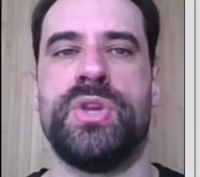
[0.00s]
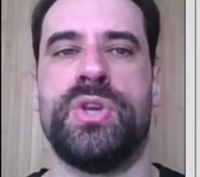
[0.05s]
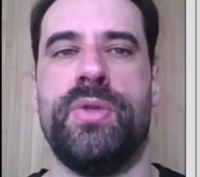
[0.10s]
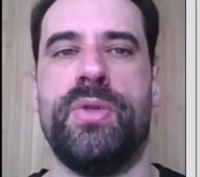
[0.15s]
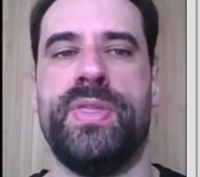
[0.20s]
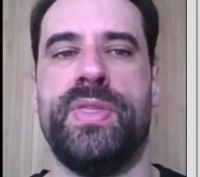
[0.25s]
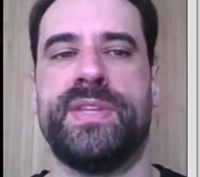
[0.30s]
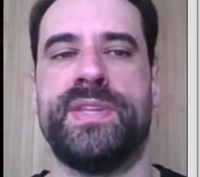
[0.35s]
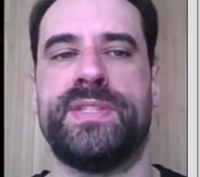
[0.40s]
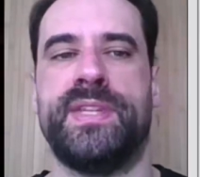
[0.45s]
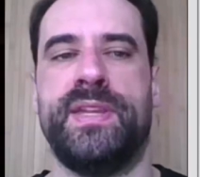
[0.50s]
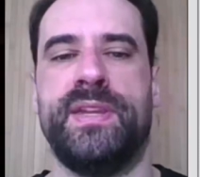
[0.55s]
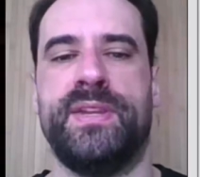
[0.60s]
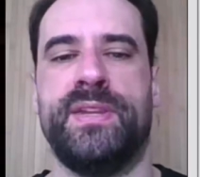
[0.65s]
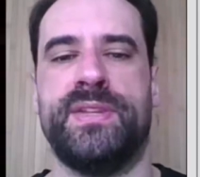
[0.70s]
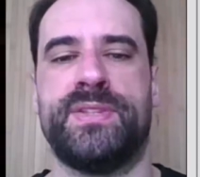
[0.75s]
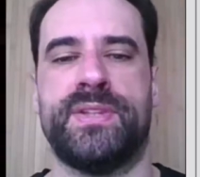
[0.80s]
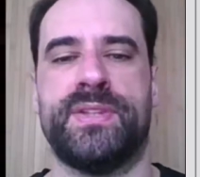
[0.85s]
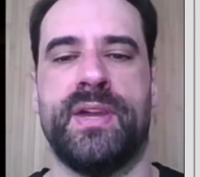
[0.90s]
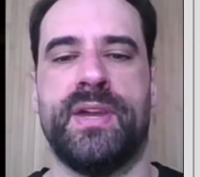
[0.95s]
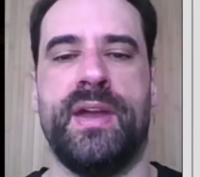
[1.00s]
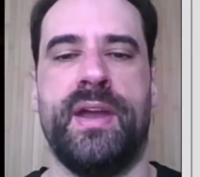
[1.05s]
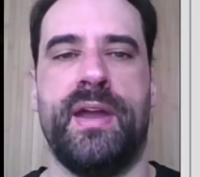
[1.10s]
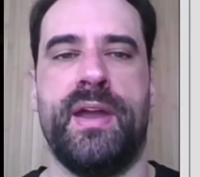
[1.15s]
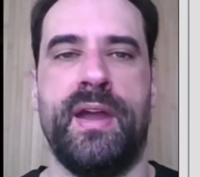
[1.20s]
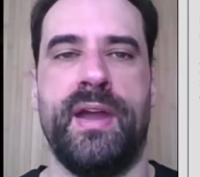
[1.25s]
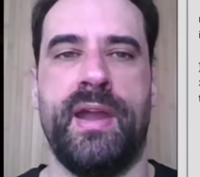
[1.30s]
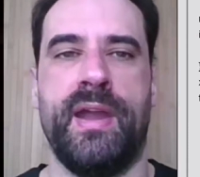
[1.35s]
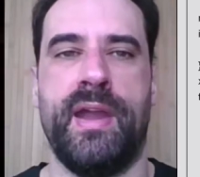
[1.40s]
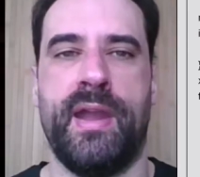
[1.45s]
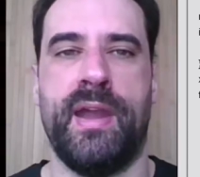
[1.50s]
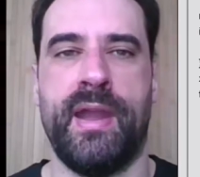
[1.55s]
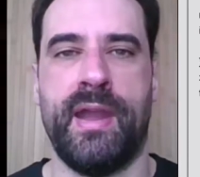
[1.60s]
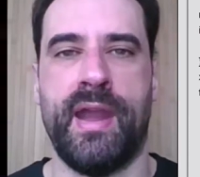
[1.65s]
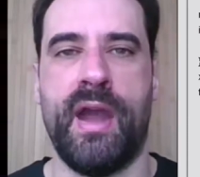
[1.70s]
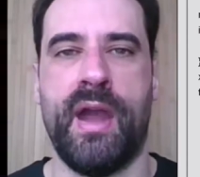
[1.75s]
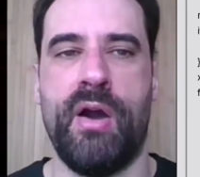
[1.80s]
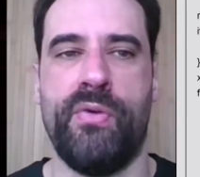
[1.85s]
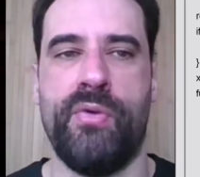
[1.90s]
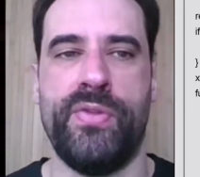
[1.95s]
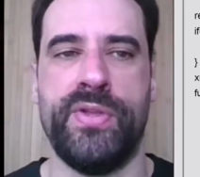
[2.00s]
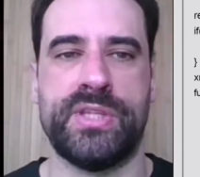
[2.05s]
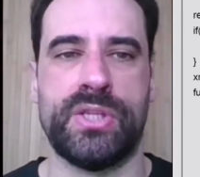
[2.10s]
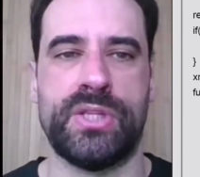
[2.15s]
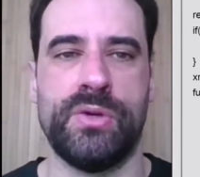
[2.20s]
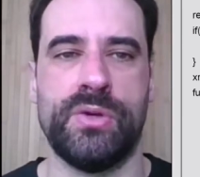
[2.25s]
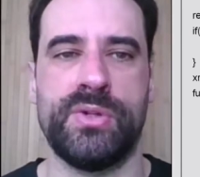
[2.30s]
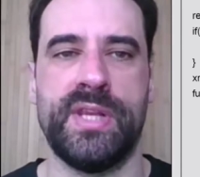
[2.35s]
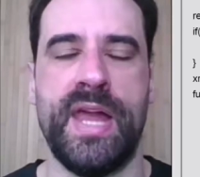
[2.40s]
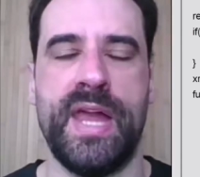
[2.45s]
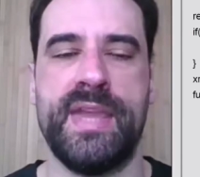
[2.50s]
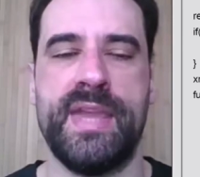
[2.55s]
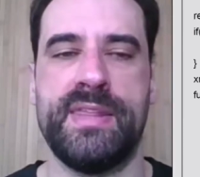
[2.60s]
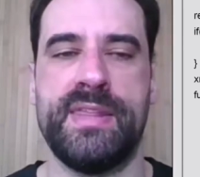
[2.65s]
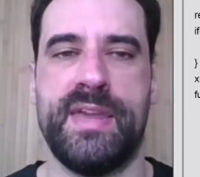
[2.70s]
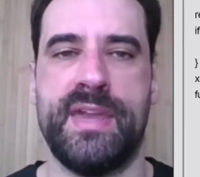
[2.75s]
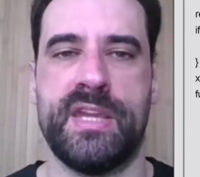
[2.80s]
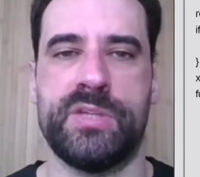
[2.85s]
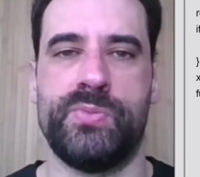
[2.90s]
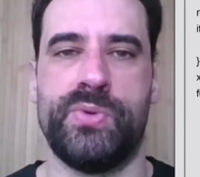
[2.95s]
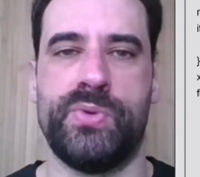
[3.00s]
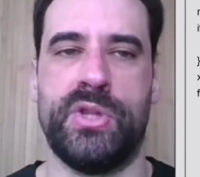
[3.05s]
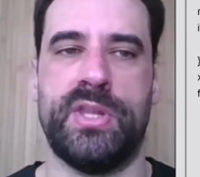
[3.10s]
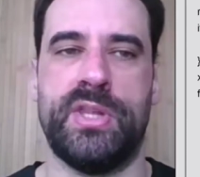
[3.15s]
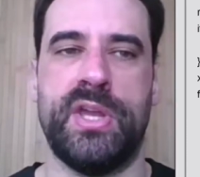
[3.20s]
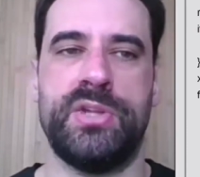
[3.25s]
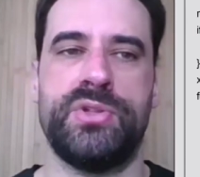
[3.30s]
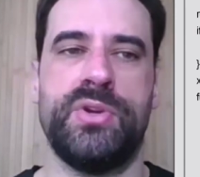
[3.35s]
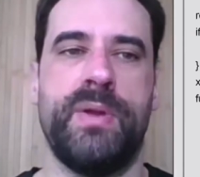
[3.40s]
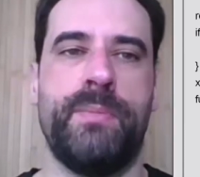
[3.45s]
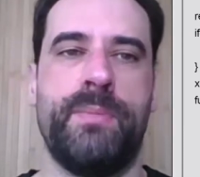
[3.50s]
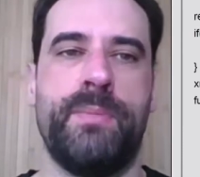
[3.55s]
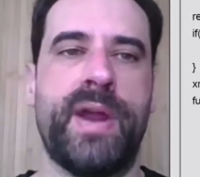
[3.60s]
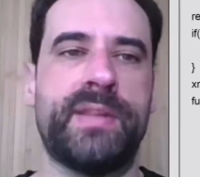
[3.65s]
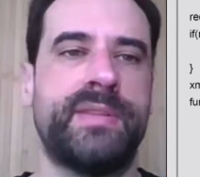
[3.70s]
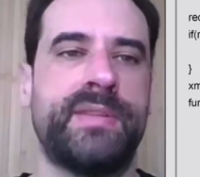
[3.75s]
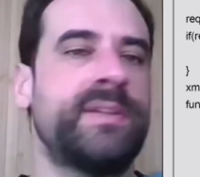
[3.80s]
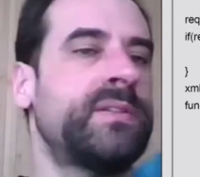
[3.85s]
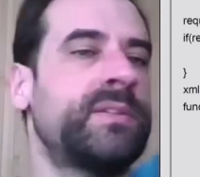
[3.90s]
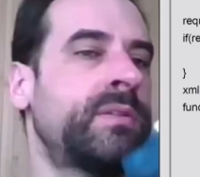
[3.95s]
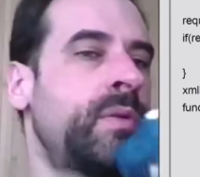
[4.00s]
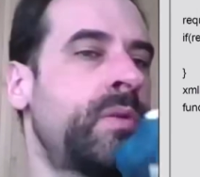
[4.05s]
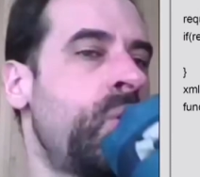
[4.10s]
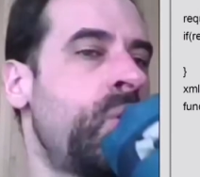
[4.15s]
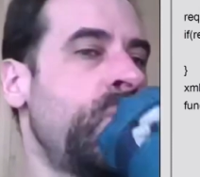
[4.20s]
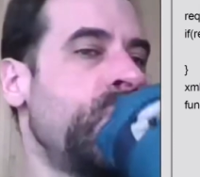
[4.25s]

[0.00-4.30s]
So this is how it looked like, the exploitation in practice.